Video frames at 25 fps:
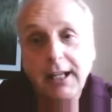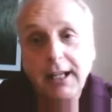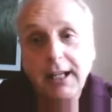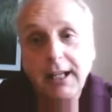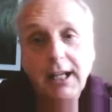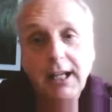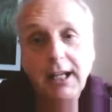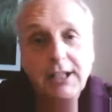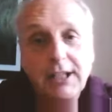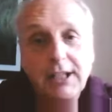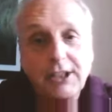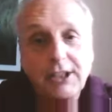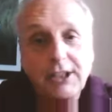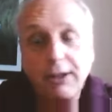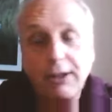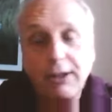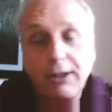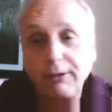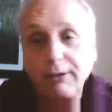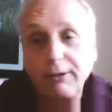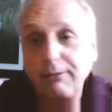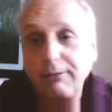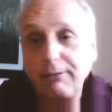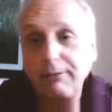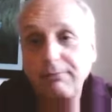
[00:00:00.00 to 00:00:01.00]

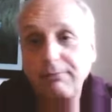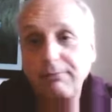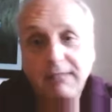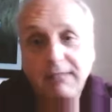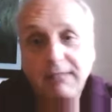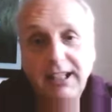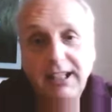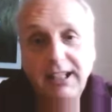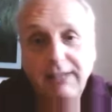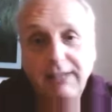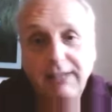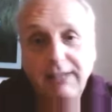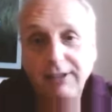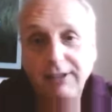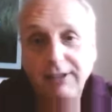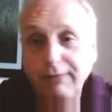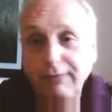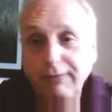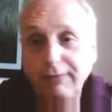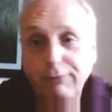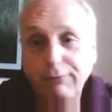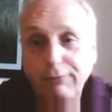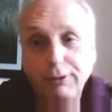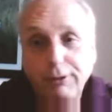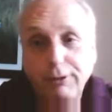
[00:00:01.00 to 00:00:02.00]
So even a
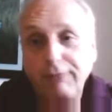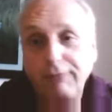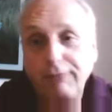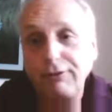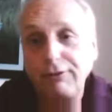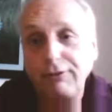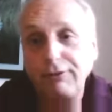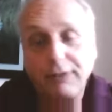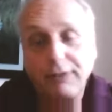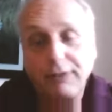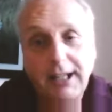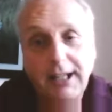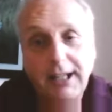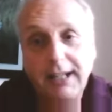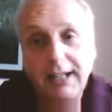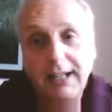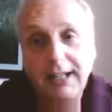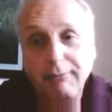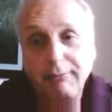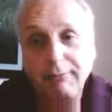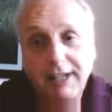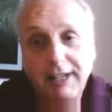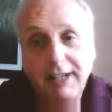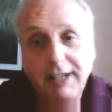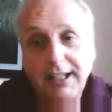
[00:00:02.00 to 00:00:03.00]
40-foot
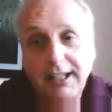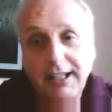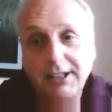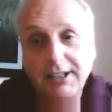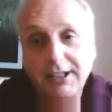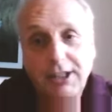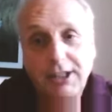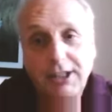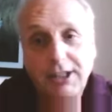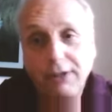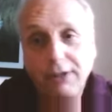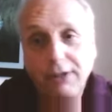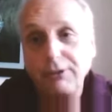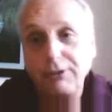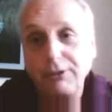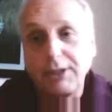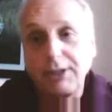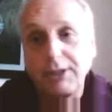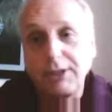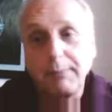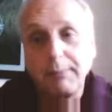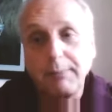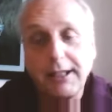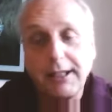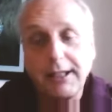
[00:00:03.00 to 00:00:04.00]
catamaran is huge
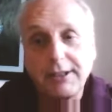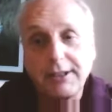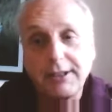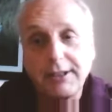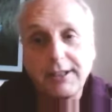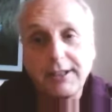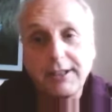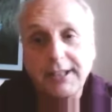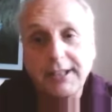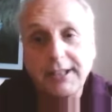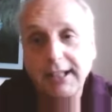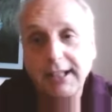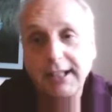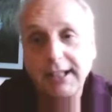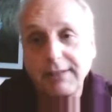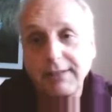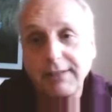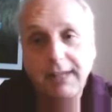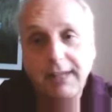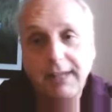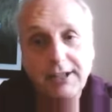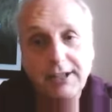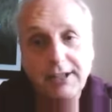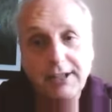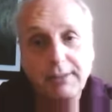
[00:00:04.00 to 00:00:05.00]
compared to the size of
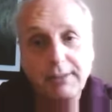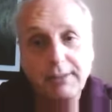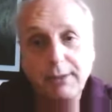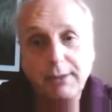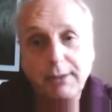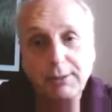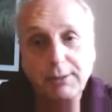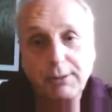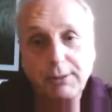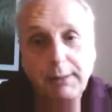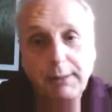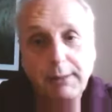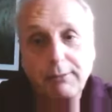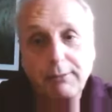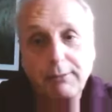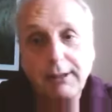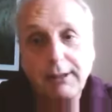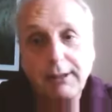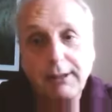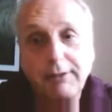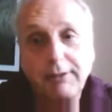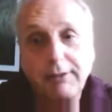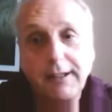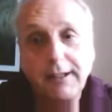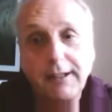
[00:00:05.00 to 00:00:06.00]
house that most people
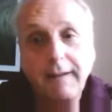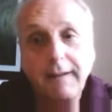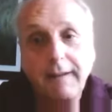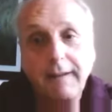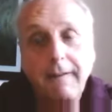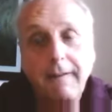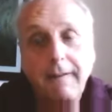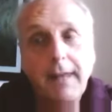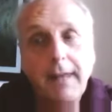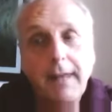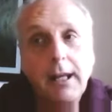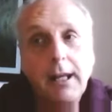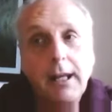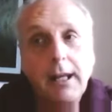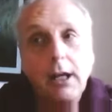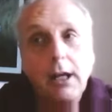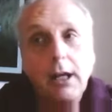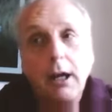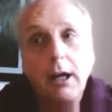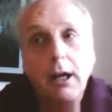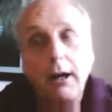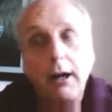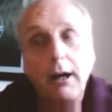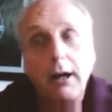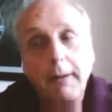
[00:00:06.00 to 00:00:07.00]
live
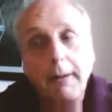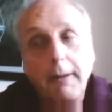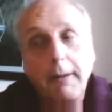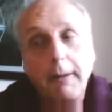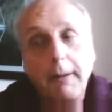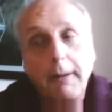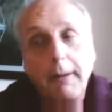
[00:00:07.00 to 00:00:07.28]
in.